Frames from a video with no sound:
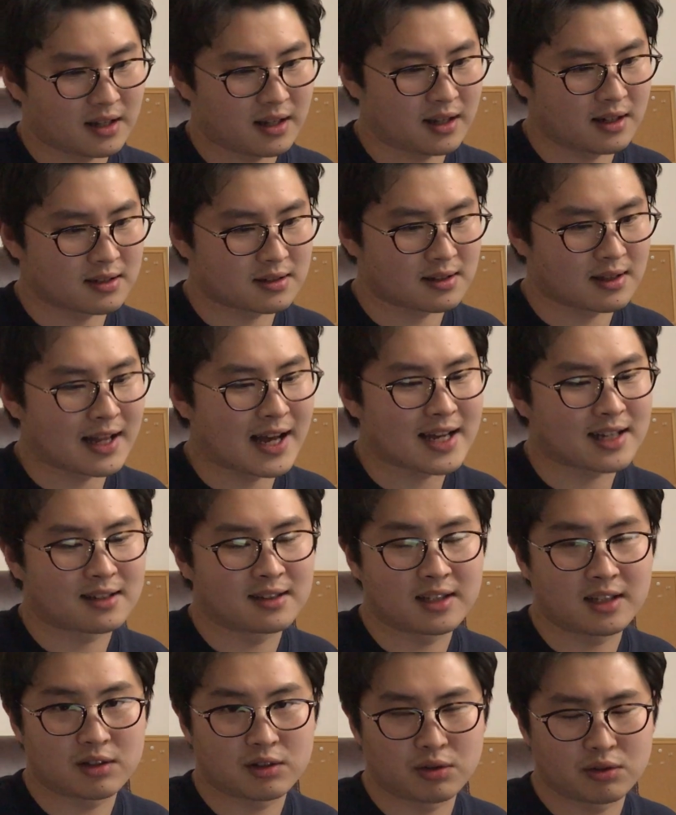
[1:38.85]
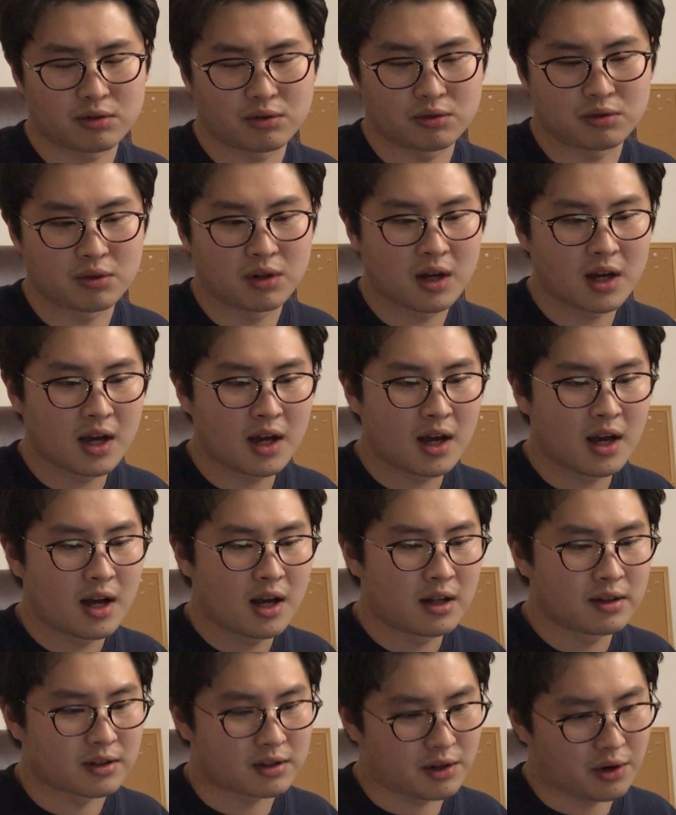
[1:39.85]
is likely to
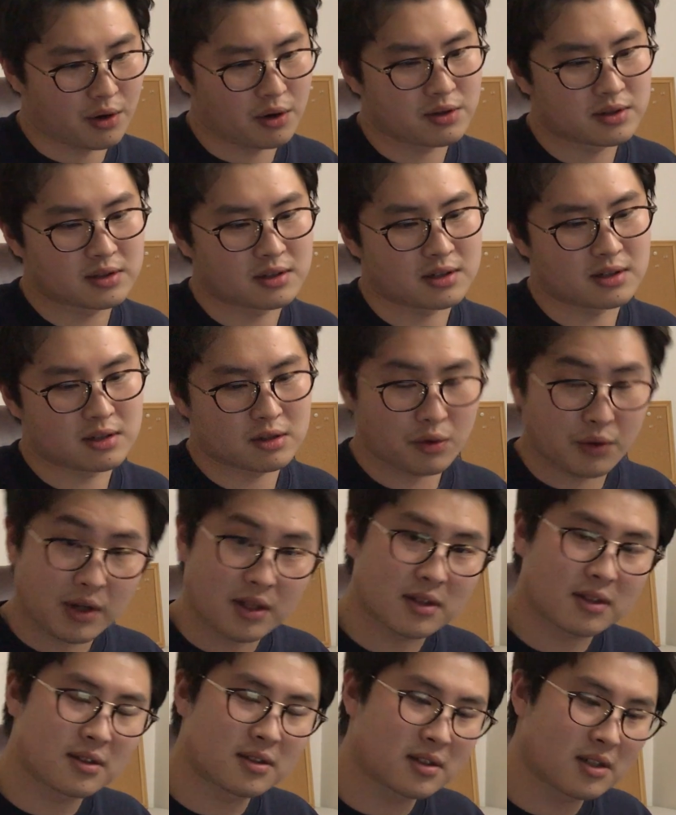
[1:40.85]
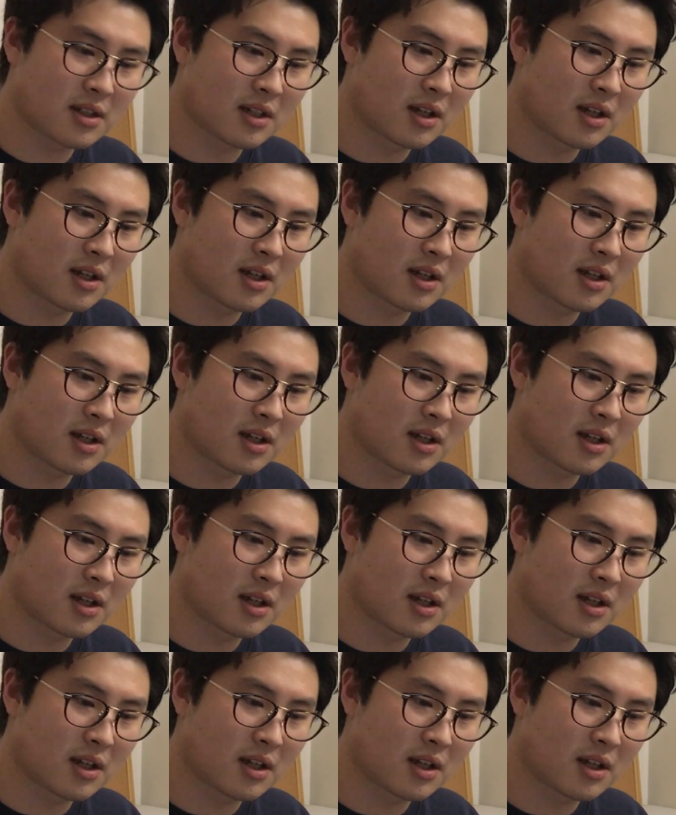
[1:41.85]
cross the street,